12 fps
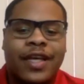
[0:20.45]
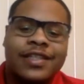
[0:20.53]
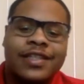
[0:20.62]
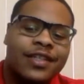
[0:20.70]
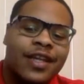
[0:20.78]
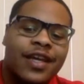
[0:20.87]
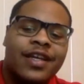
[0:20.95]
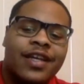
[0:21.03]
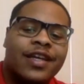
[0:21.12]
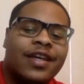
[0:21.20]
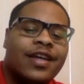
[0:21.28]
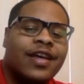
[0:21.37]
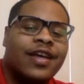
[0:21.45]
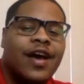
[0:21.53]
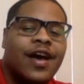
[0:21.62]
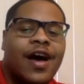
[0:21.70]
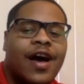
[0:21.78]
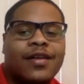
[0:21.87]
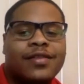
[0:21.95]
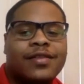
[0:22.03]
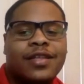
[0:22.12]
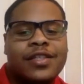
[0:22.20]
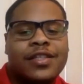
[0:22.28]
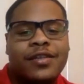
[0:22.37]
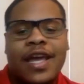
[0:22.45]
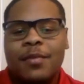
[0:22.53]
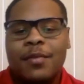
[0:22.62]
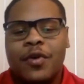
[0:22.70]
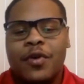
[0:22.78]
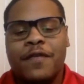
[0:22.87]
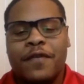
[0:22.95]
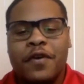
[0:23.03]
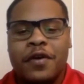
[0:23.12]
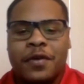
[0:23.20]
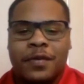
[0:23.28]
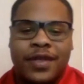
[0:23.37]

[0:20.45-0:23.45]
guest today. Tell us your name and where you're from.